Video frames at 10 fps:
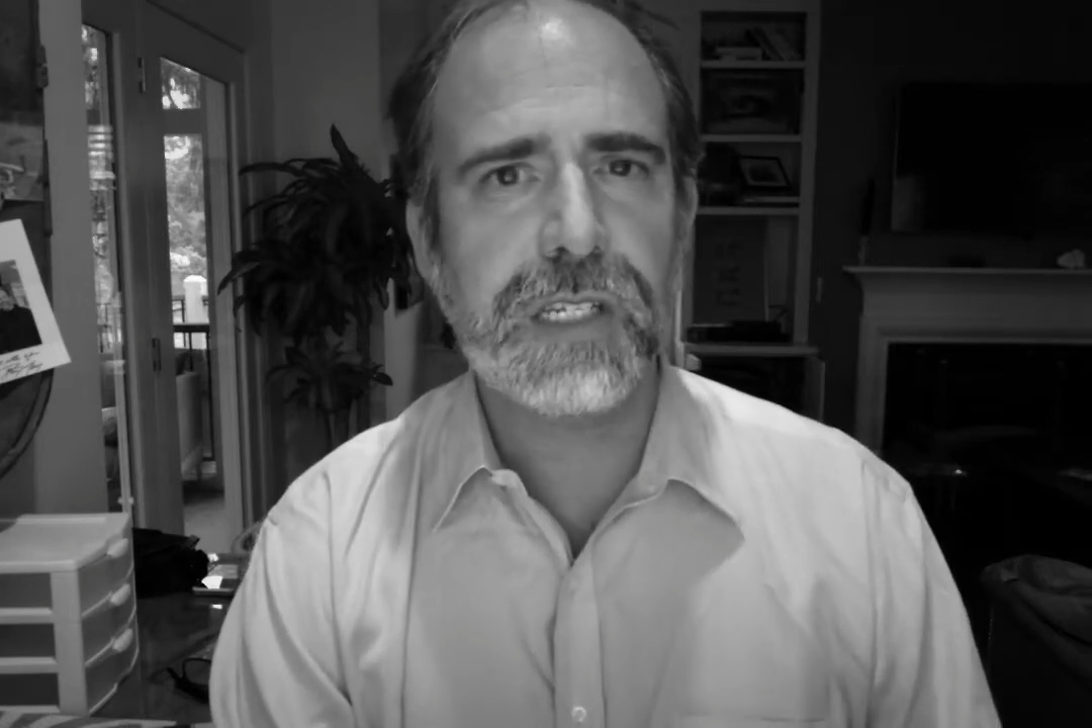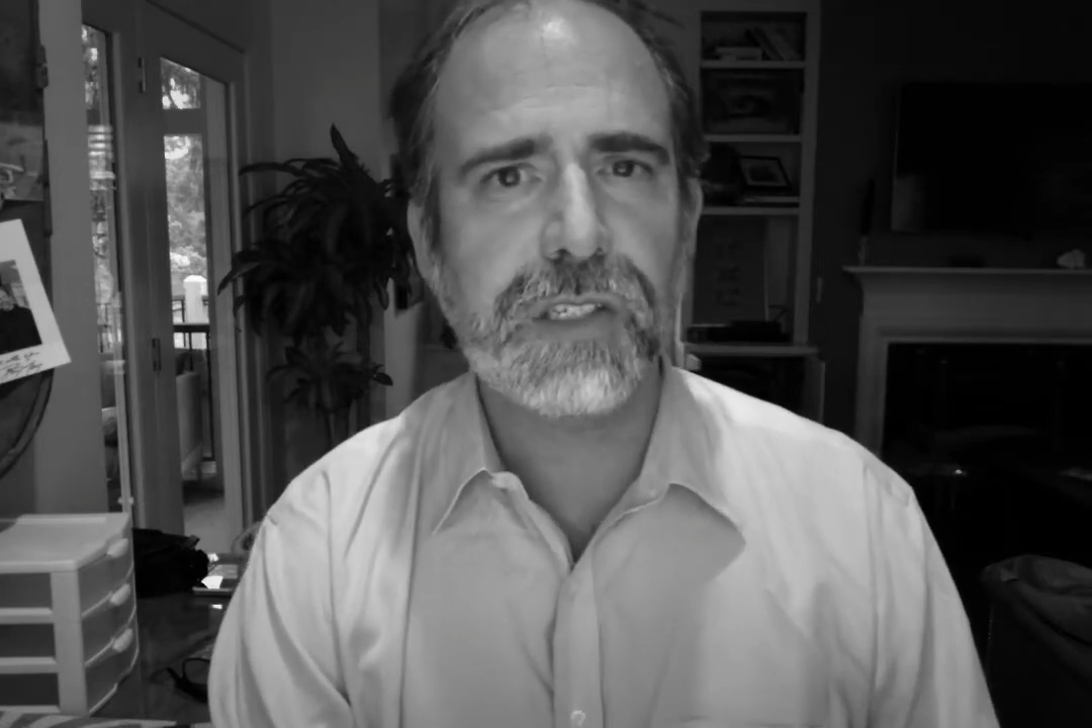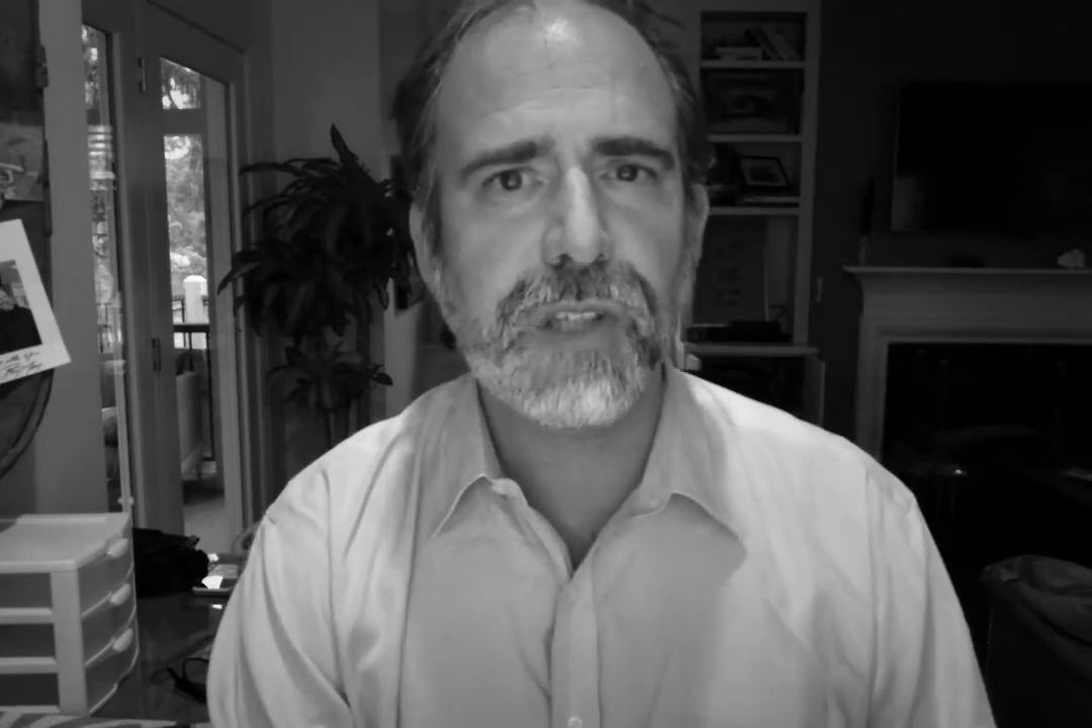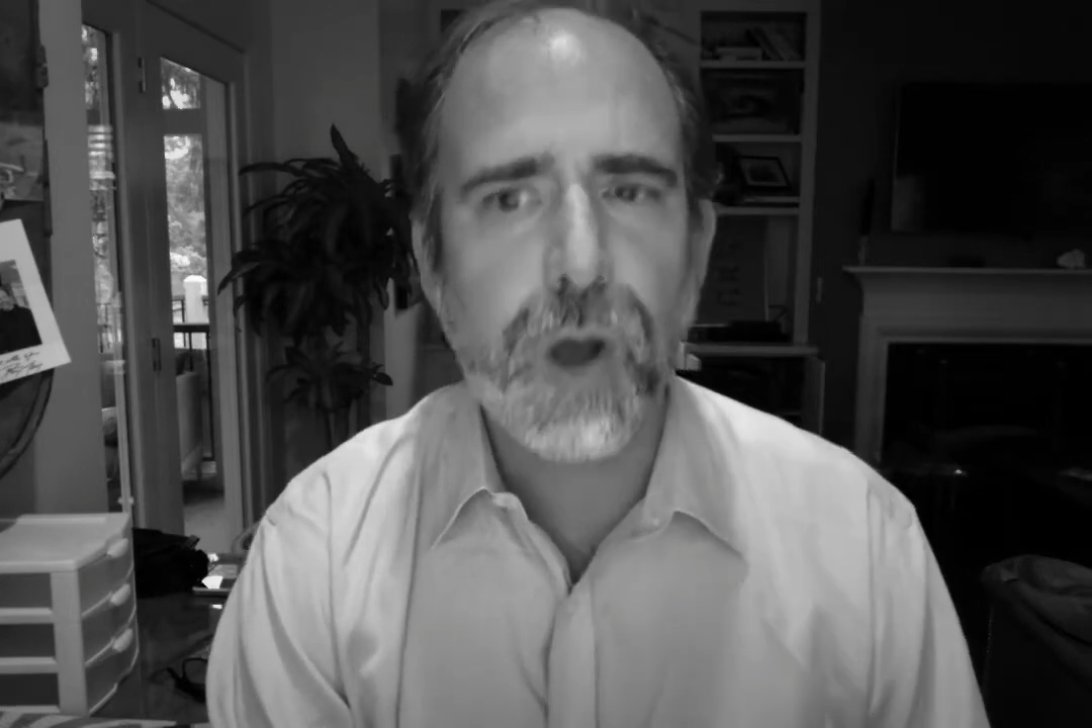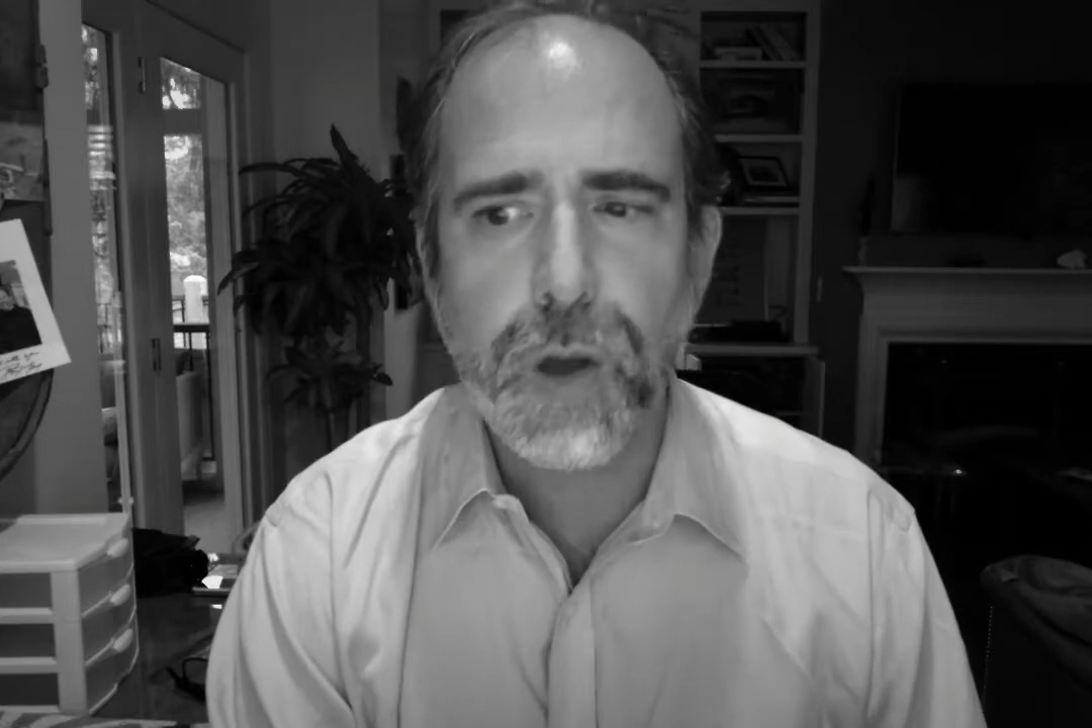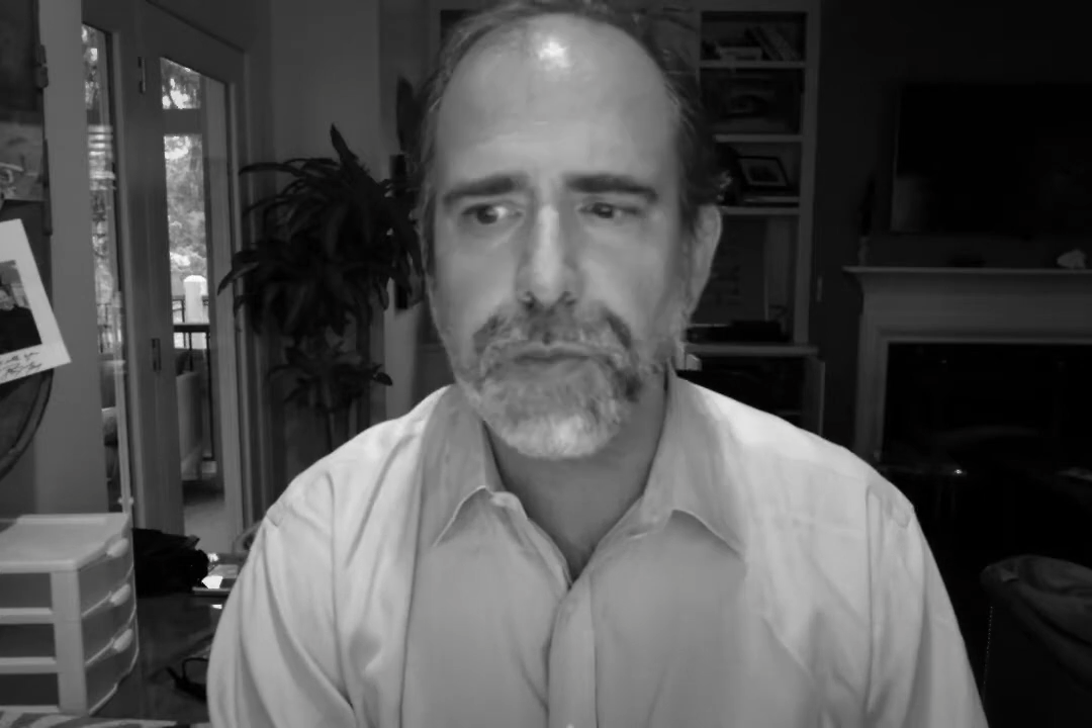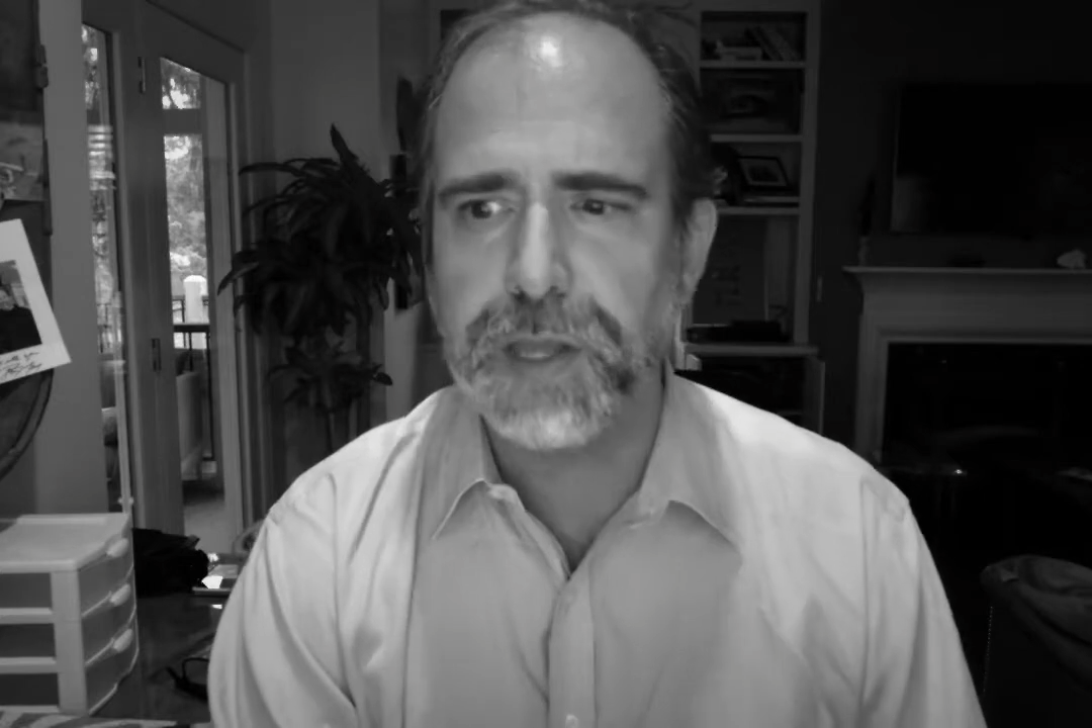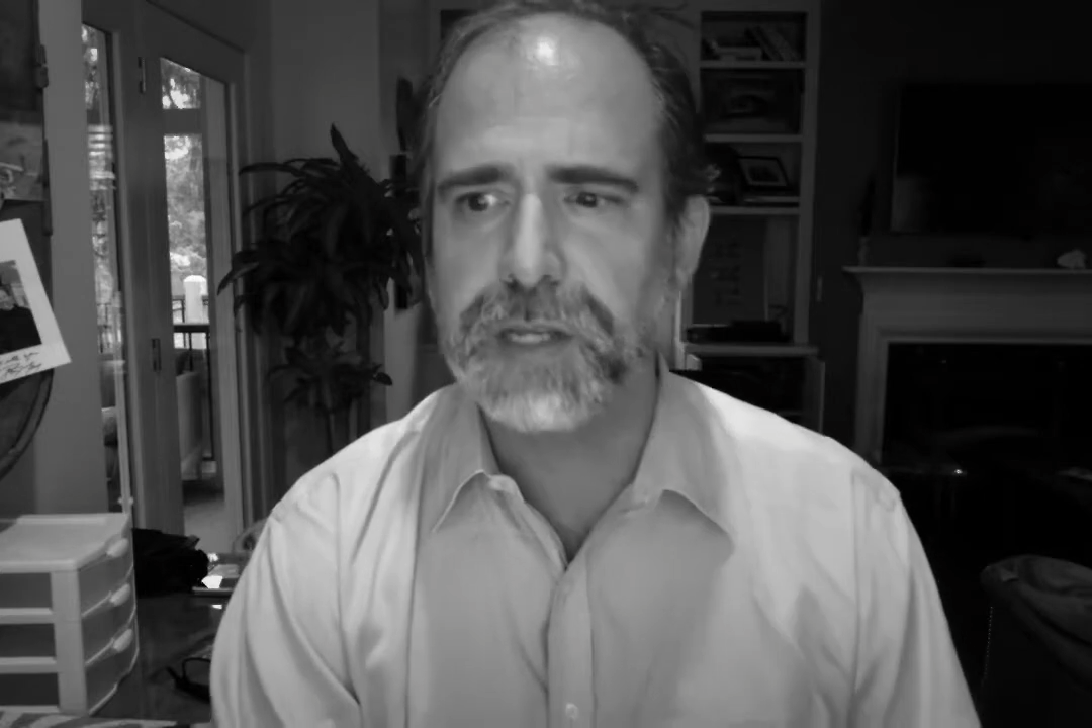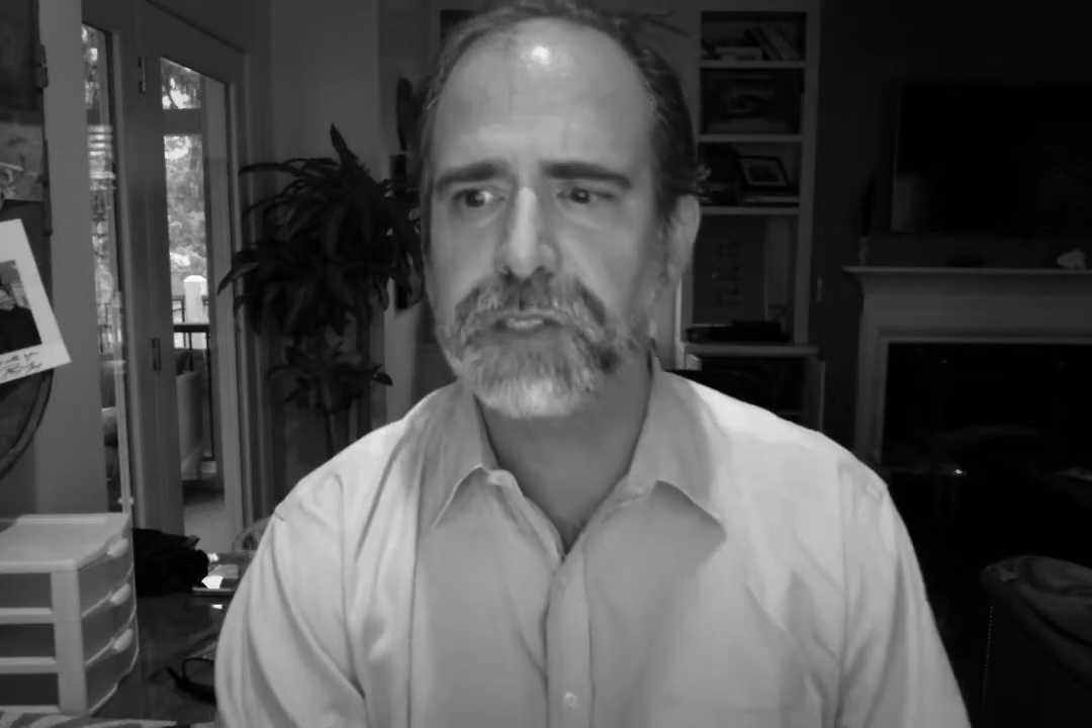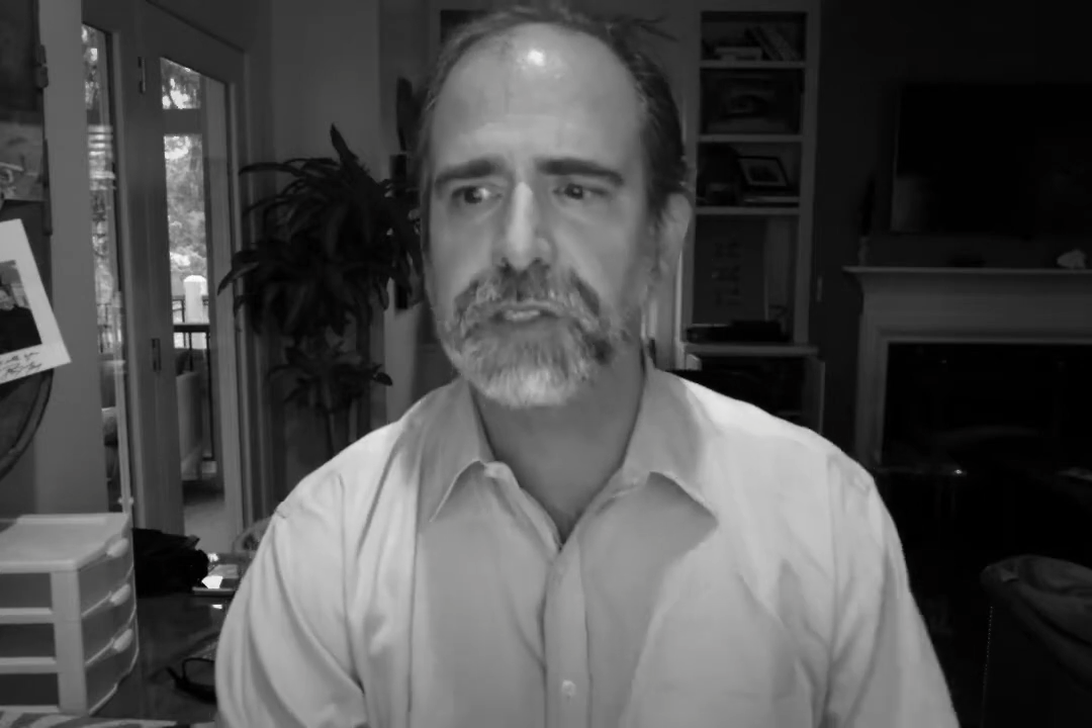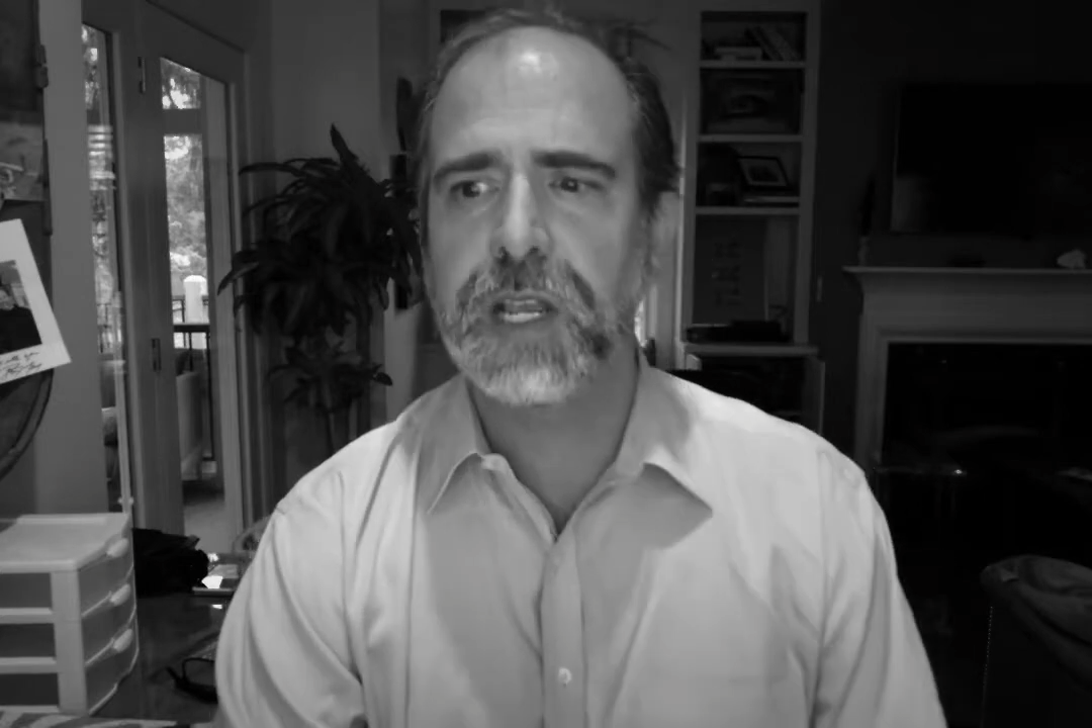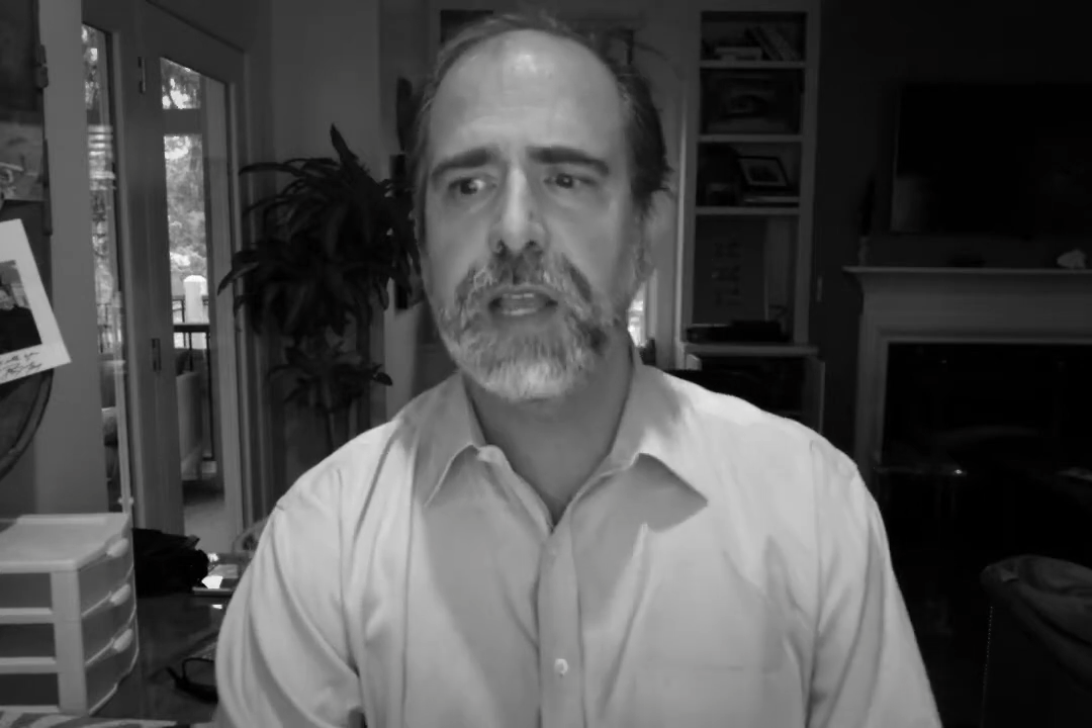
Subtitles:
saw this,